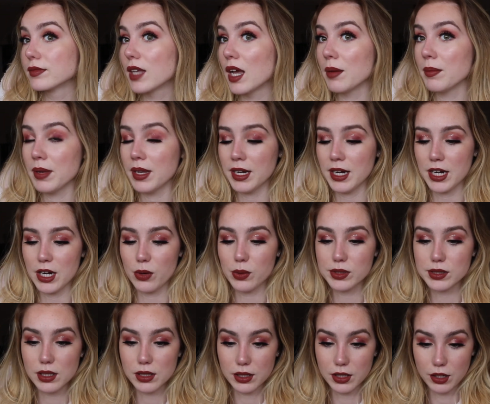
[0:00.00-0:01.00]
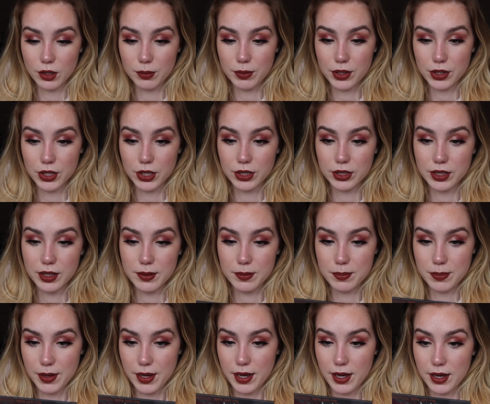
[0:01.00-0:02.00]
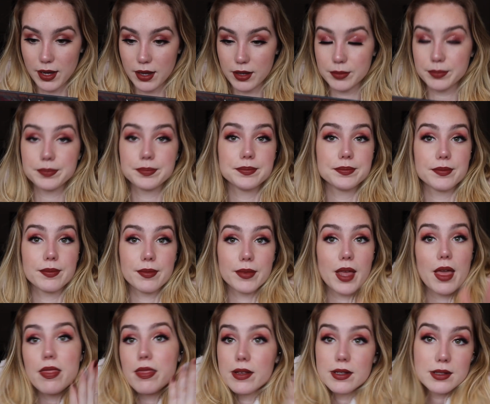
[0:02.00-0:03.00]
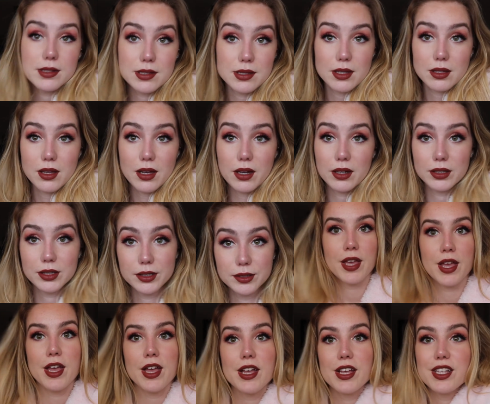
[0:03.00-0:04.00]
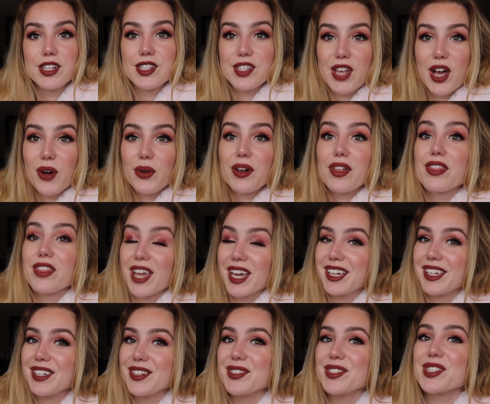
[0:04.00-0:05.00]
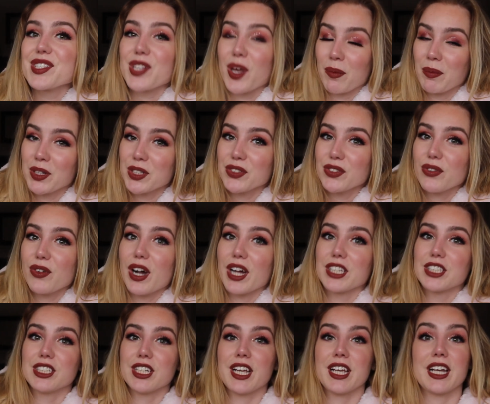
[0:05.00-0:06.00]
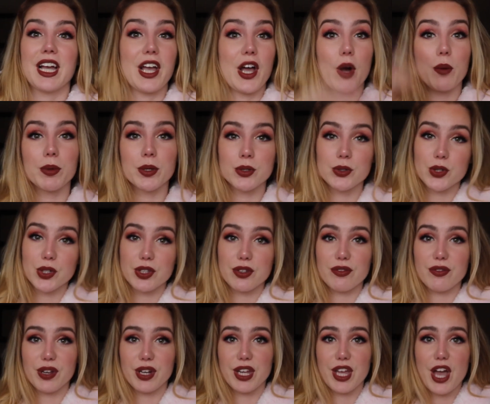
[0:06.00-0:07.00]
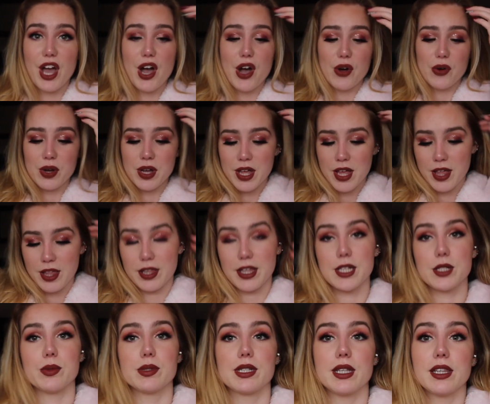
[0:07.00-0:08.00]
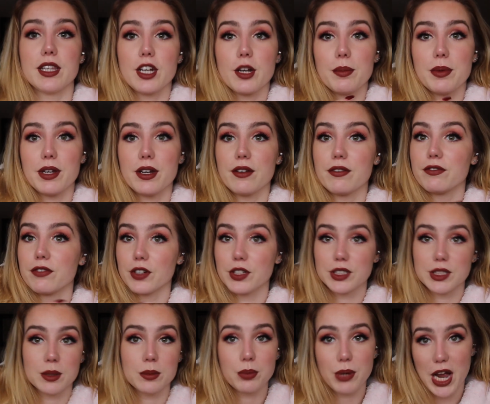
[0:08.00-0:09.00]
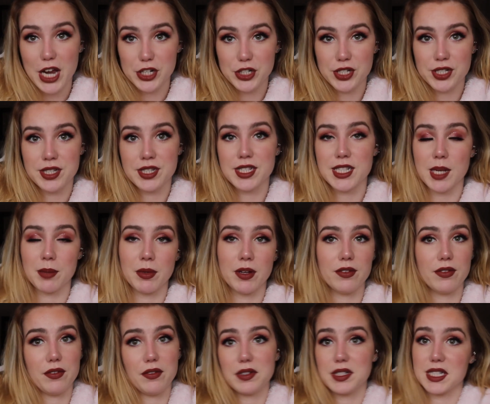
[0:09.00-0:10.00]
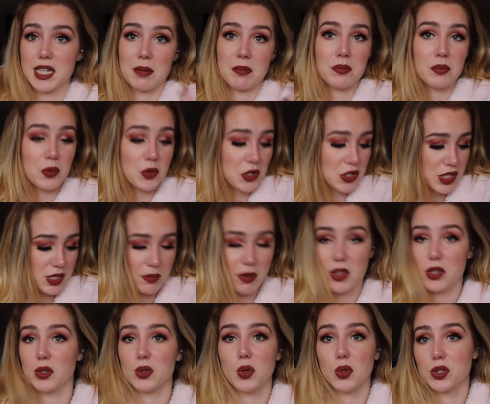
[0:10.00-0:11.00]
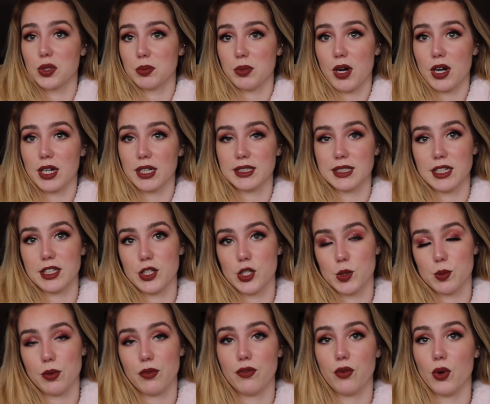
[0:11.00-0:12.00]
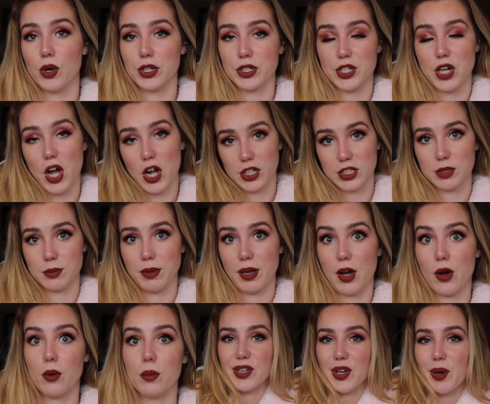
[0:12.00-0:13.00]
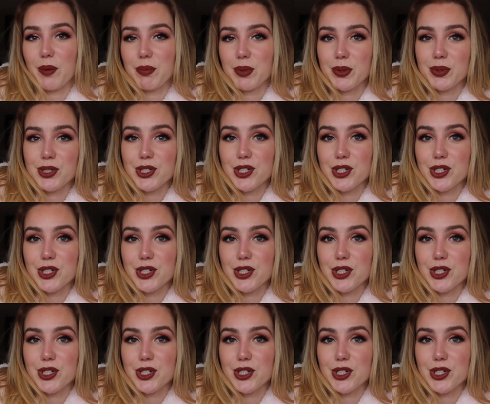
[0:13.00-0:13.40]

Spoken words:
I mean, I know it's a little bit early, but this is the look. So thank you so much for watching. I hope you enjoyed the video. This was a little bit of first impressions. Some were some other older products I'd used before and talked about. So I hope you